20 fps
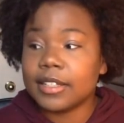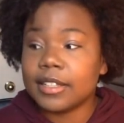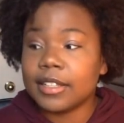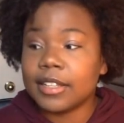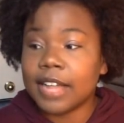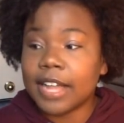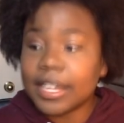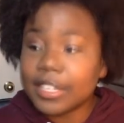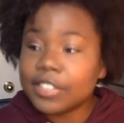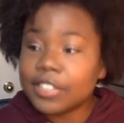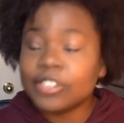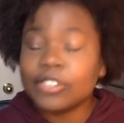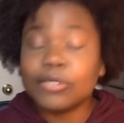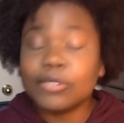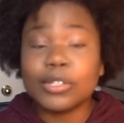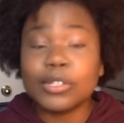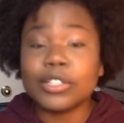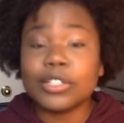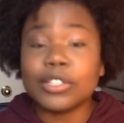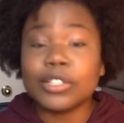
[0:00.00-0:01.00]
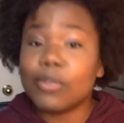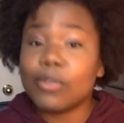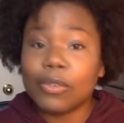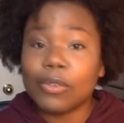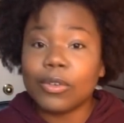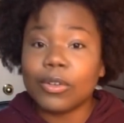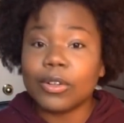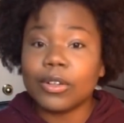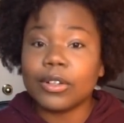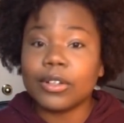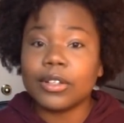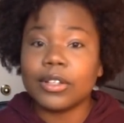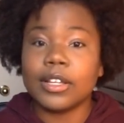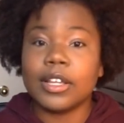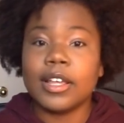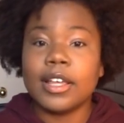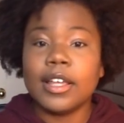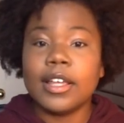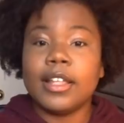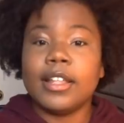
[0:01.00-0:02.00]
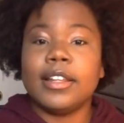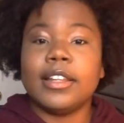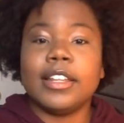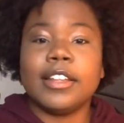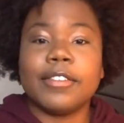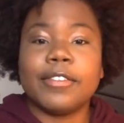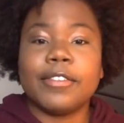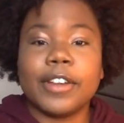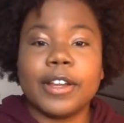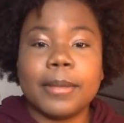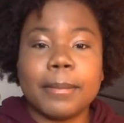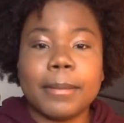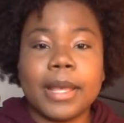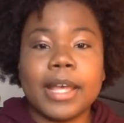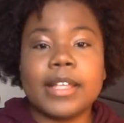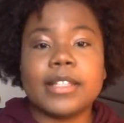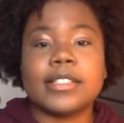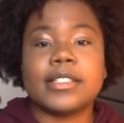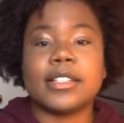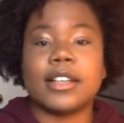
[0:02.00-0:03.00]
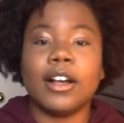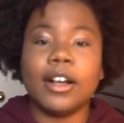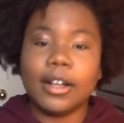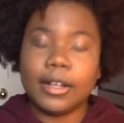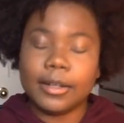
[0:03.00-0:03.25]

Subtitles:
The ICU was a whole different mess.